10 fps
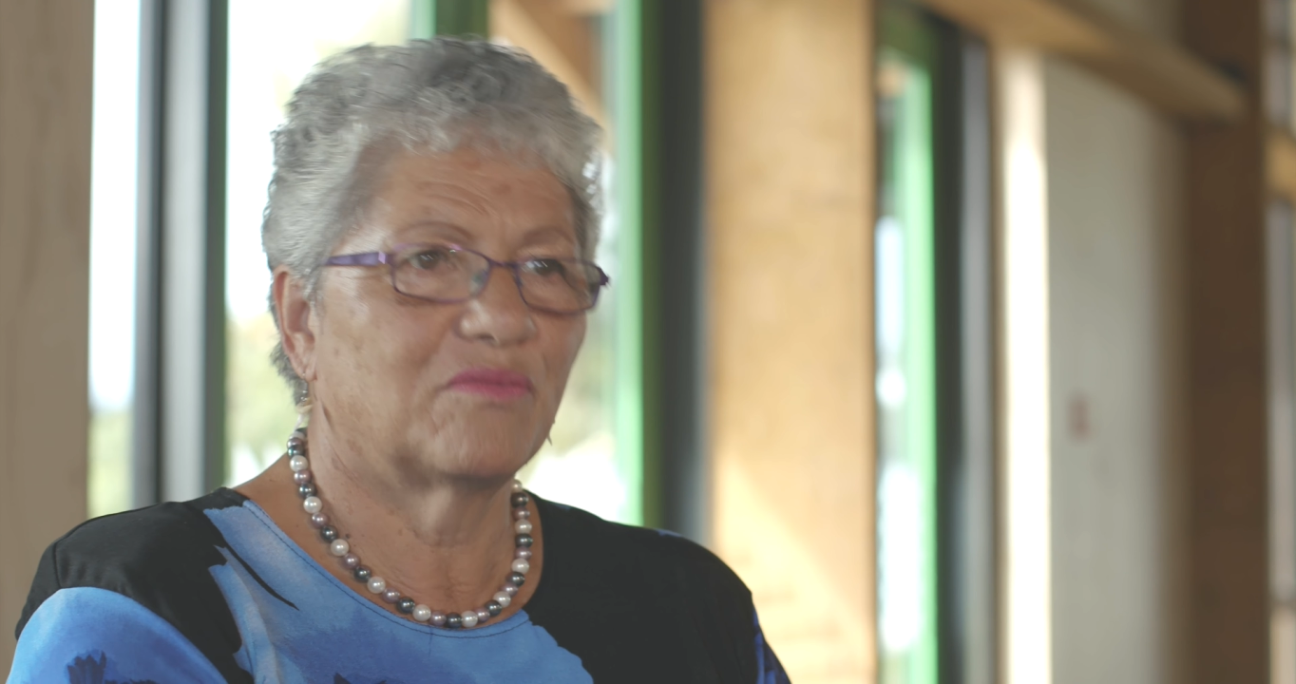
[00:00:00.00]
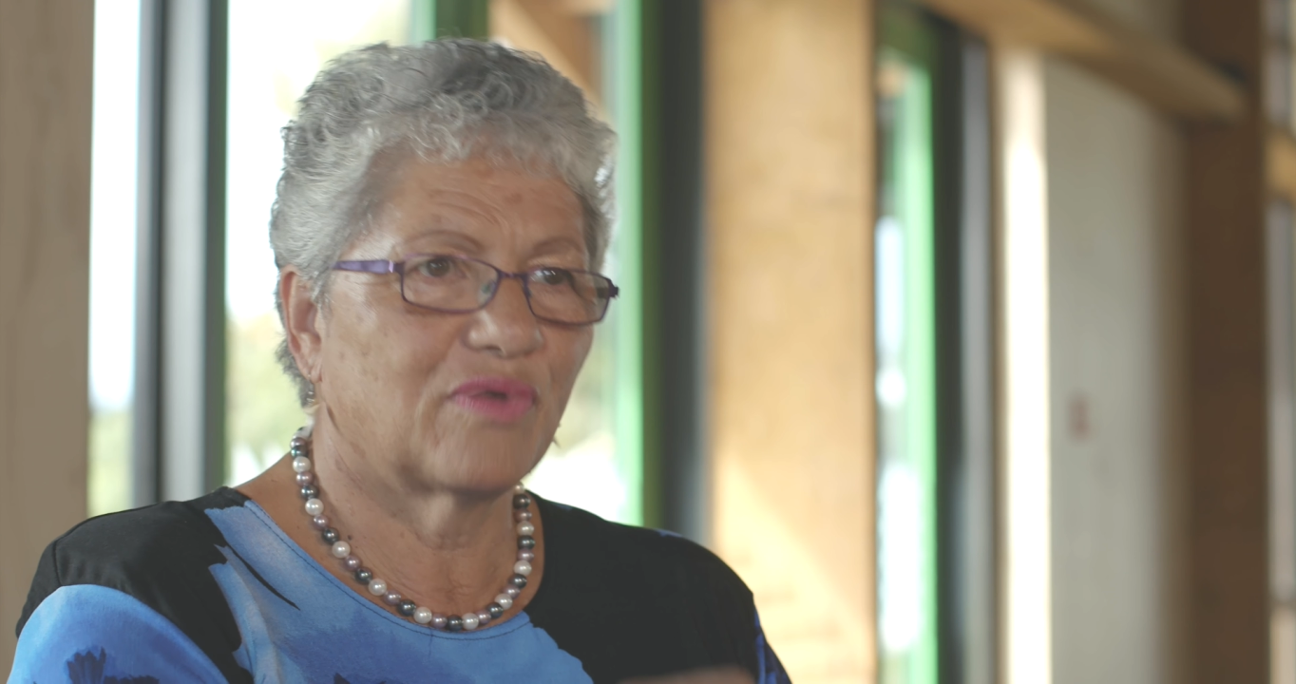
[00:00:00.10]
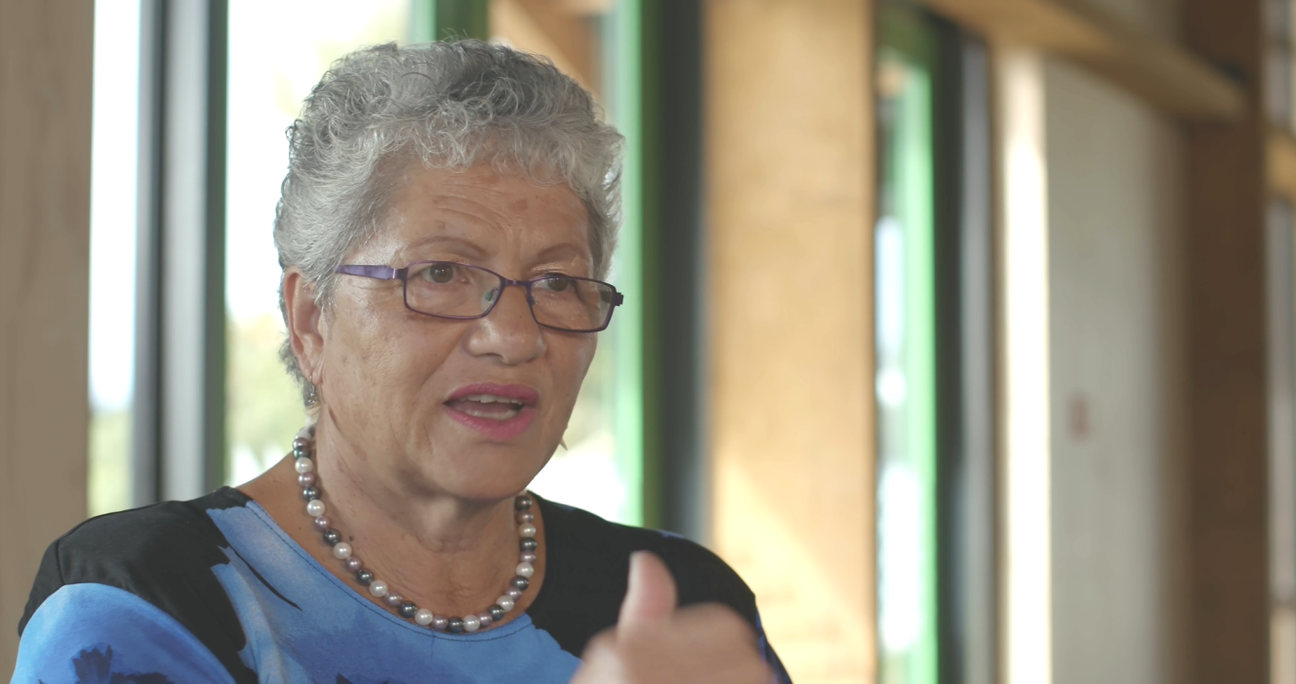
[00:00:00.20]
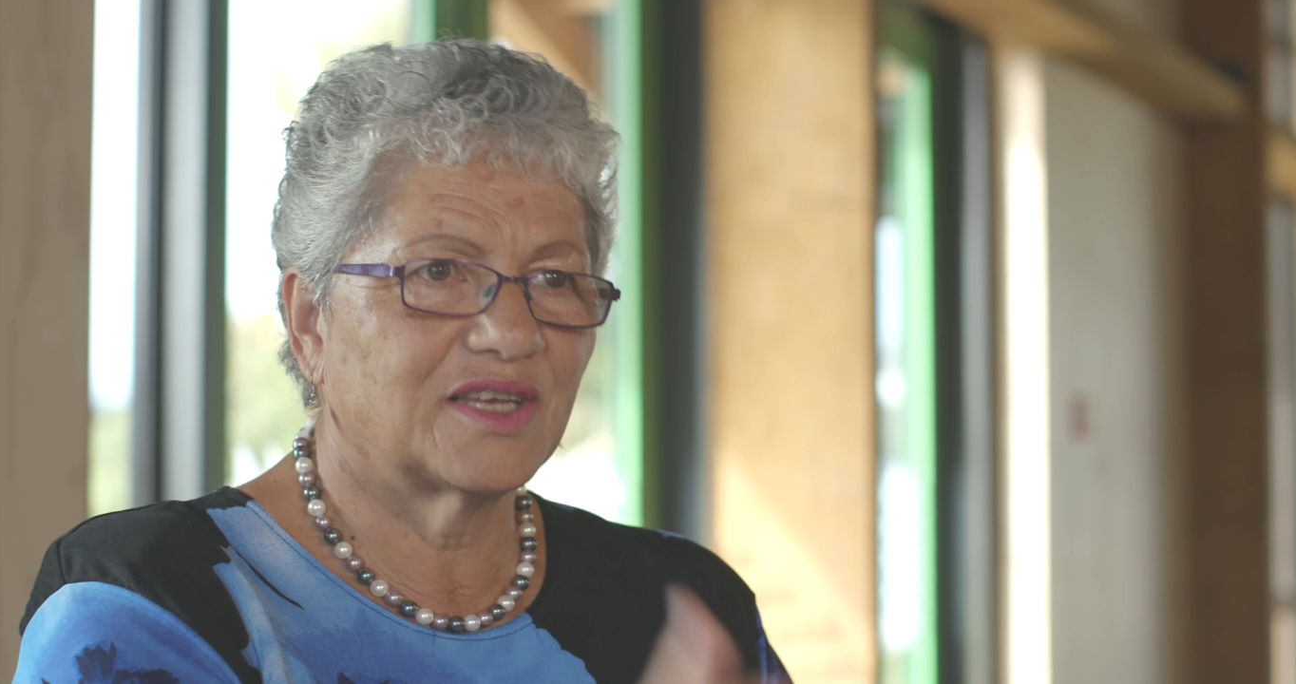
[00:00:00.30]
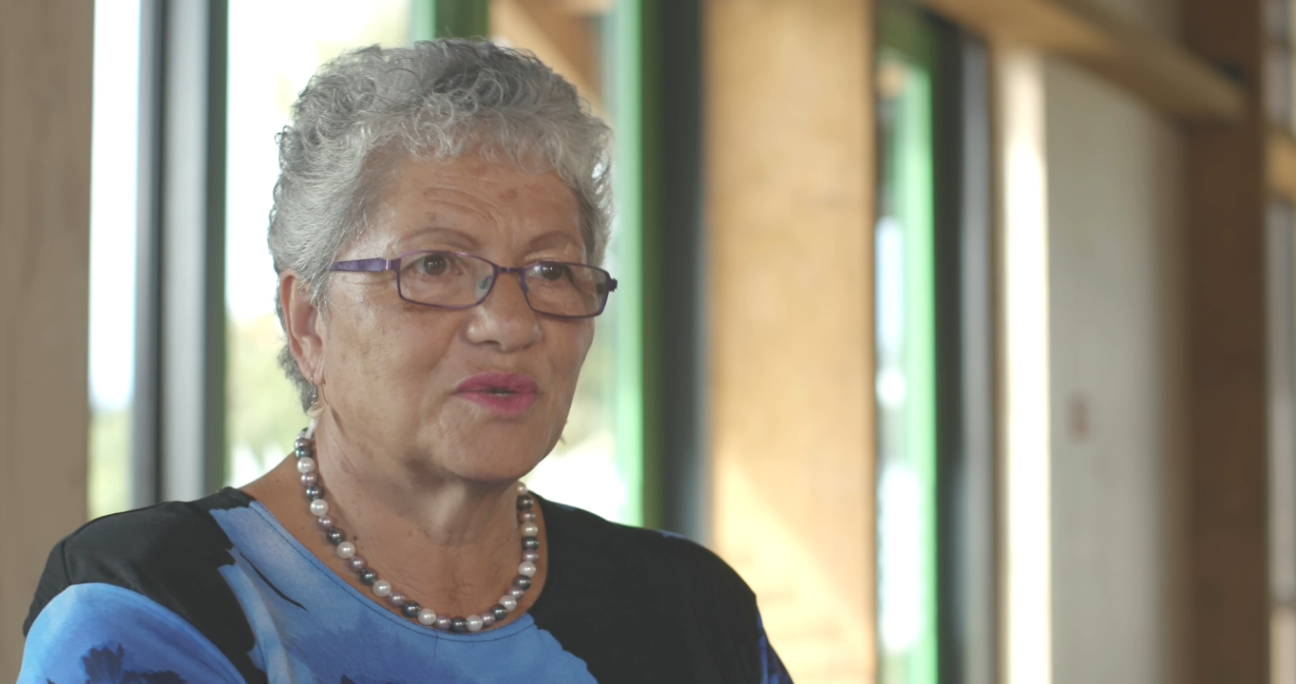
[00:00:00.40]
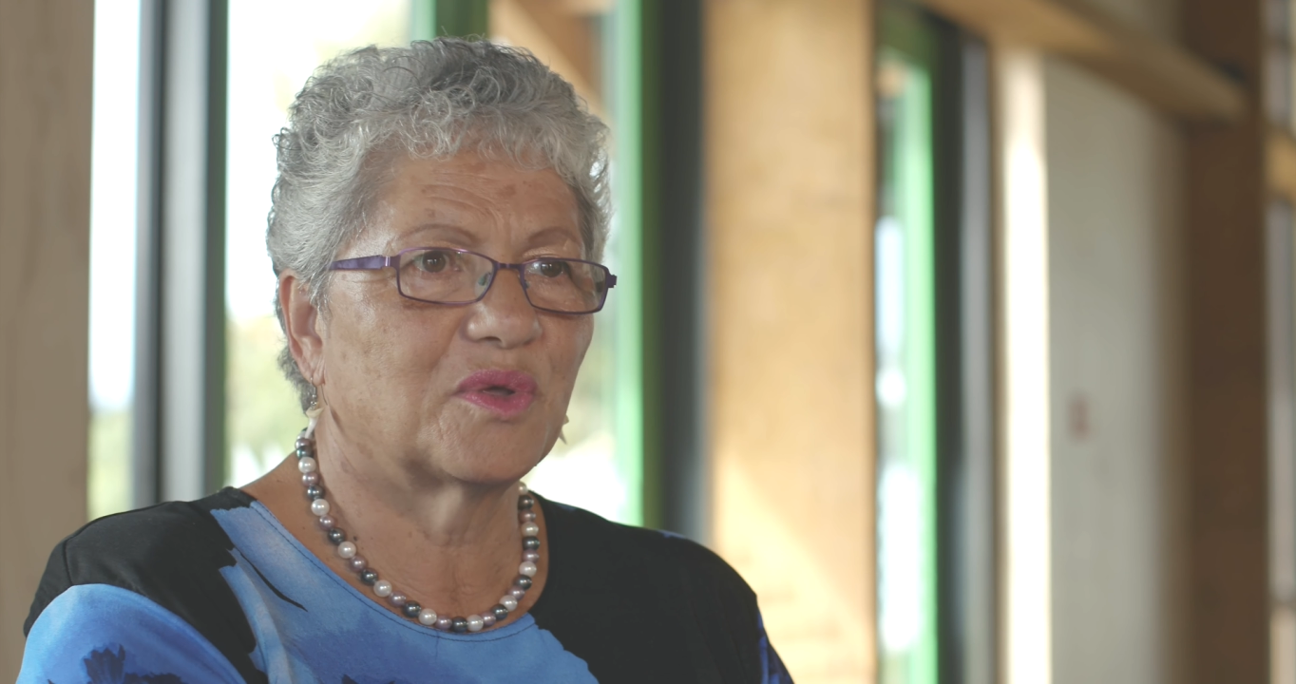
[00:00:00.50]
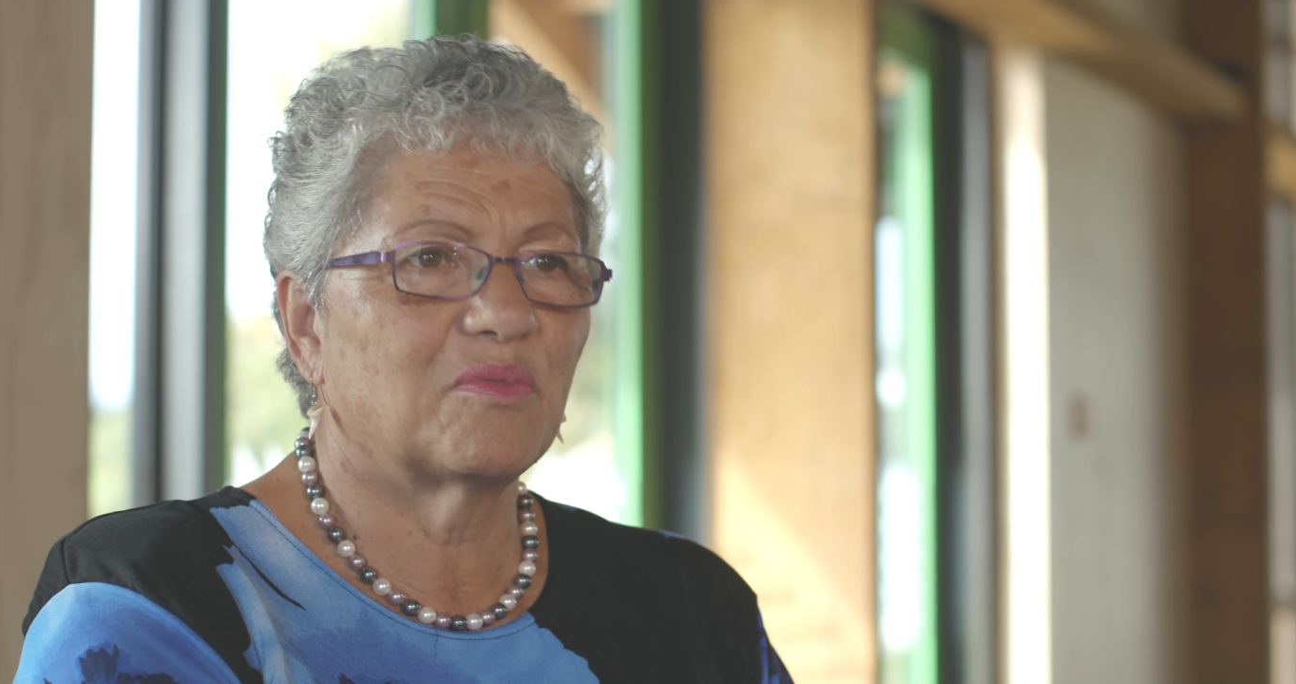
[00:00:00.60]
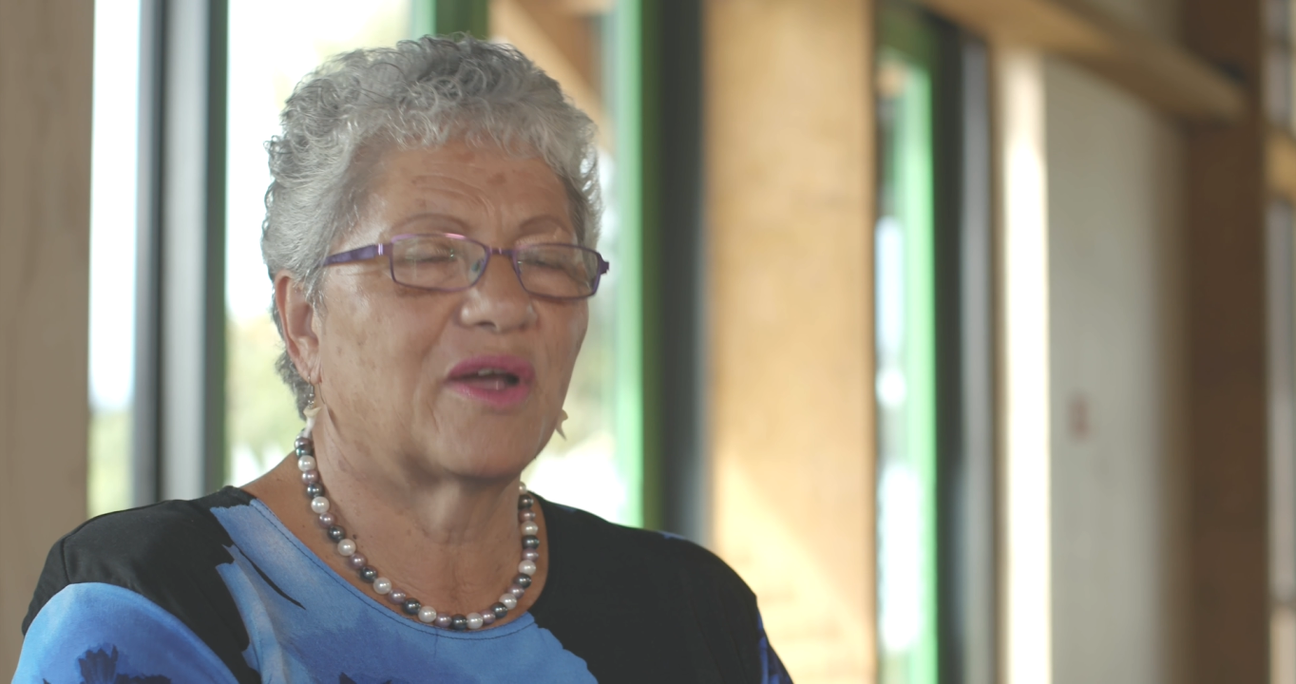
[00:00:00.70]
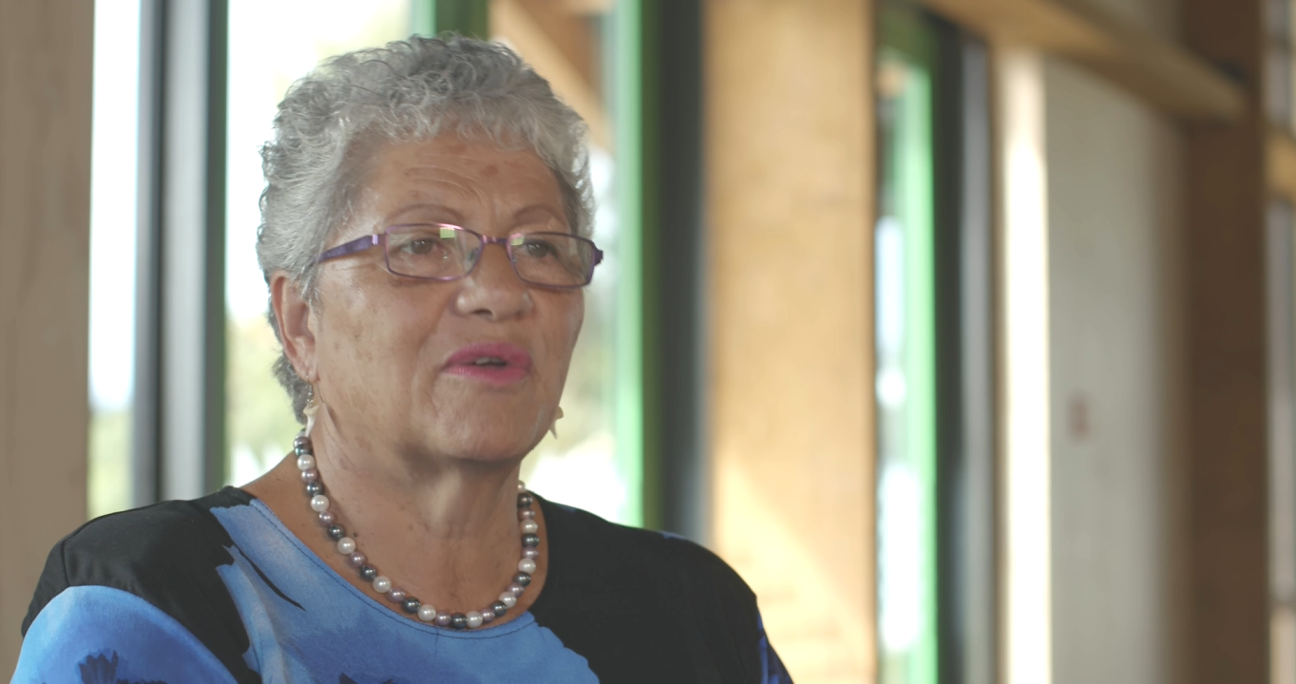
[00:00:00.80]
practice with my